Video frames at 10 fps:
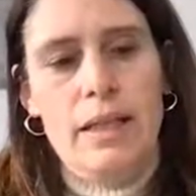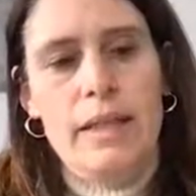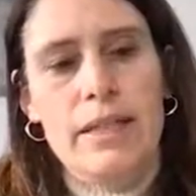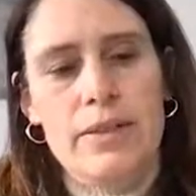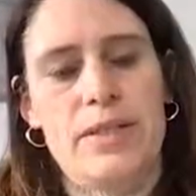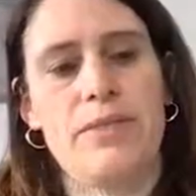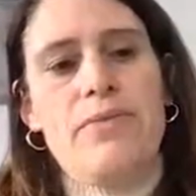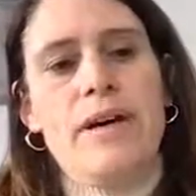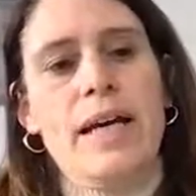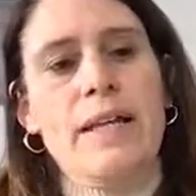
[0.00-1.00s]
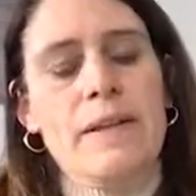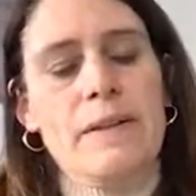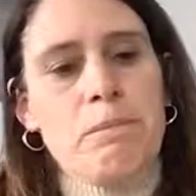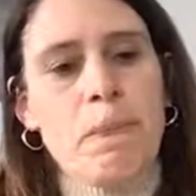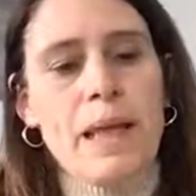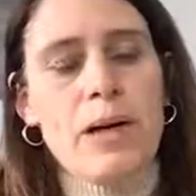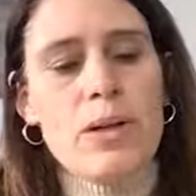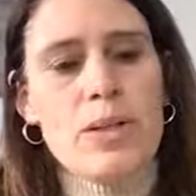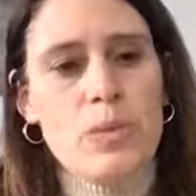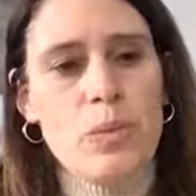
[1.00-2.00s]
The interesting finding
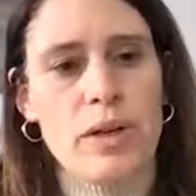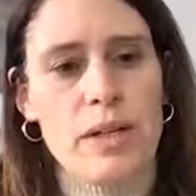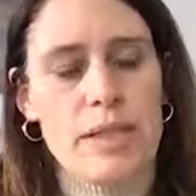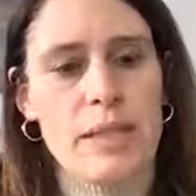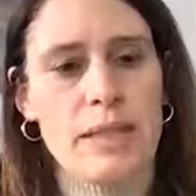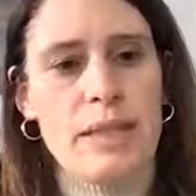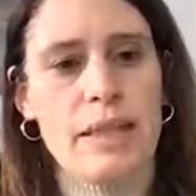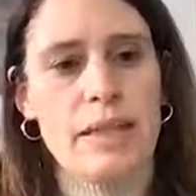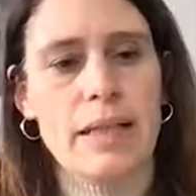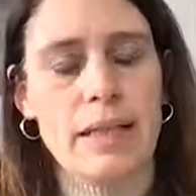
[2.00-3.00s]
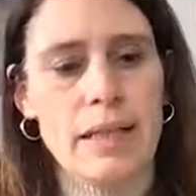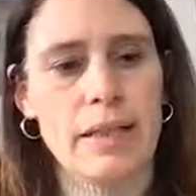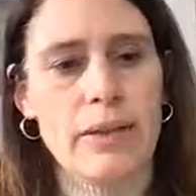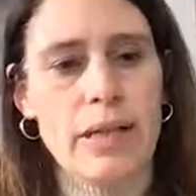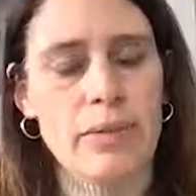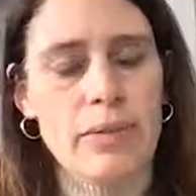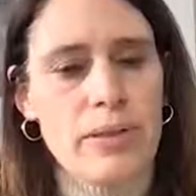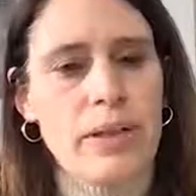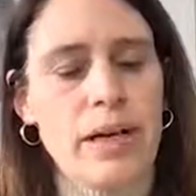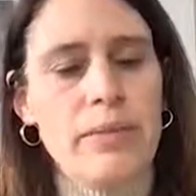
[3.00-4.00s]
also was that the clinically relevant
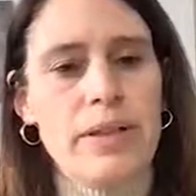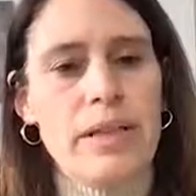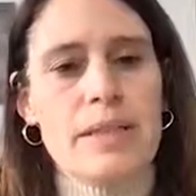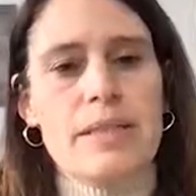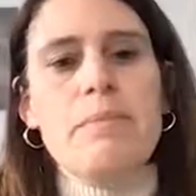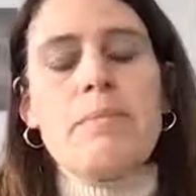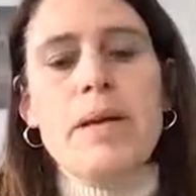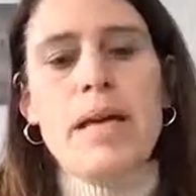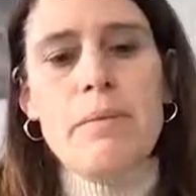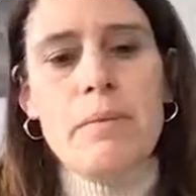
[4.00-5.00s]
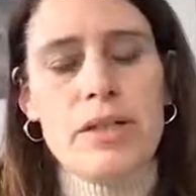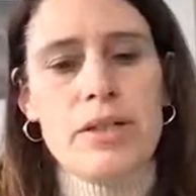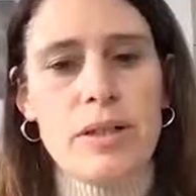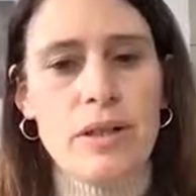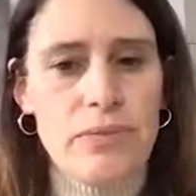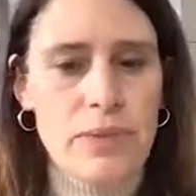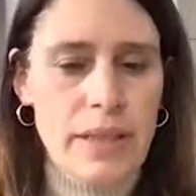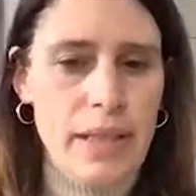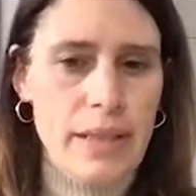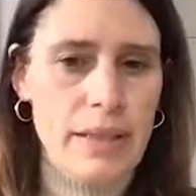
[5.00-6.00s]
recovery, that's the main measure often
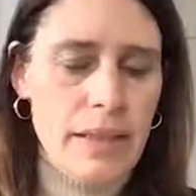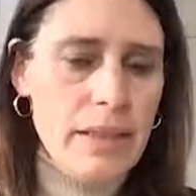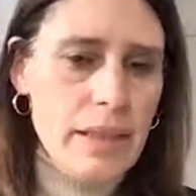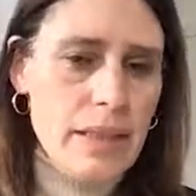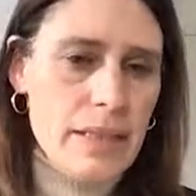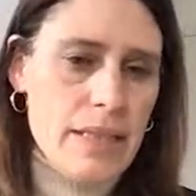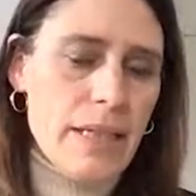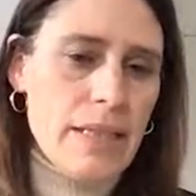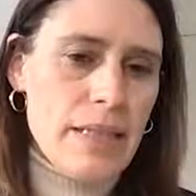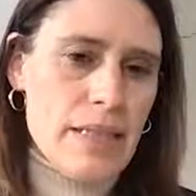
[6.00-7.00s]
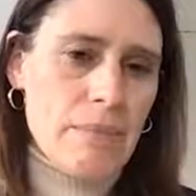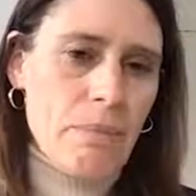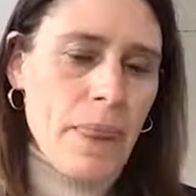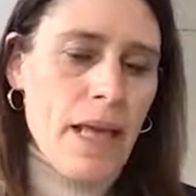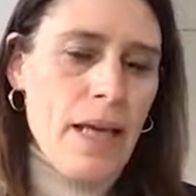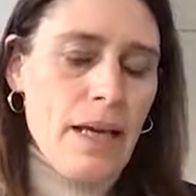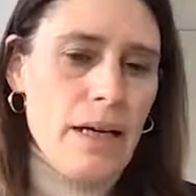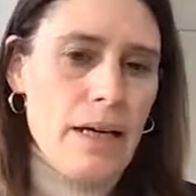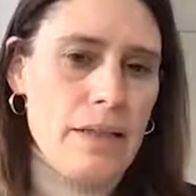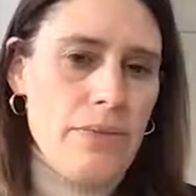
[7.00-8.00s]
taken in clinical studies,
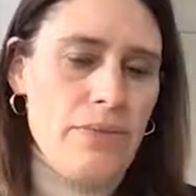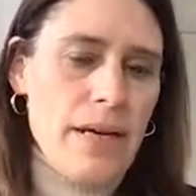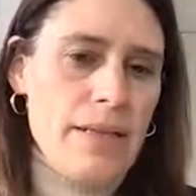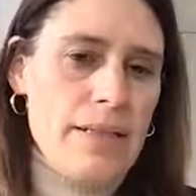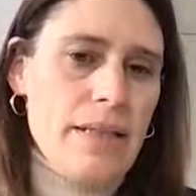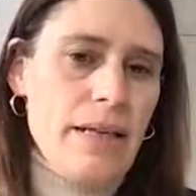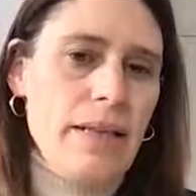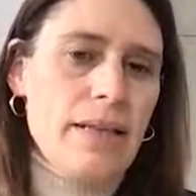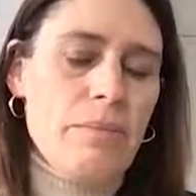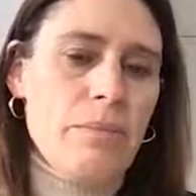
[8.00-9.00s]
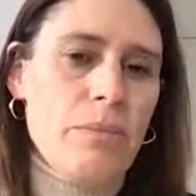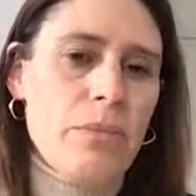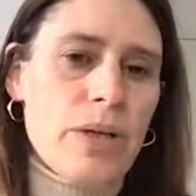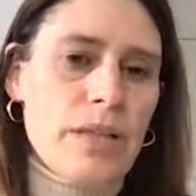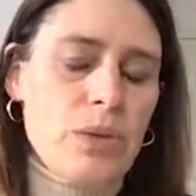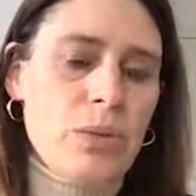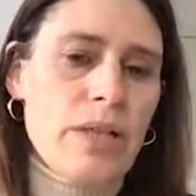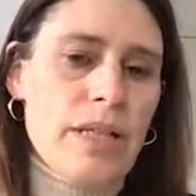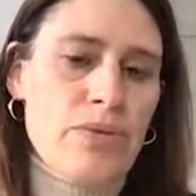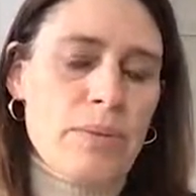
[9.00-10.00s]
defined as a gain than more than 2
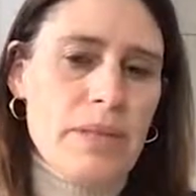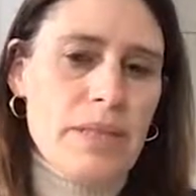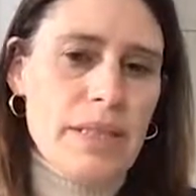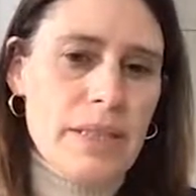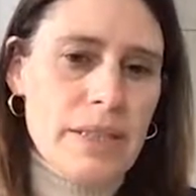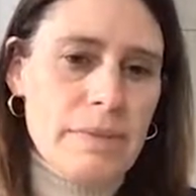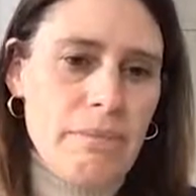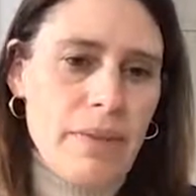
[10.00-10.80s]
lines from nadir,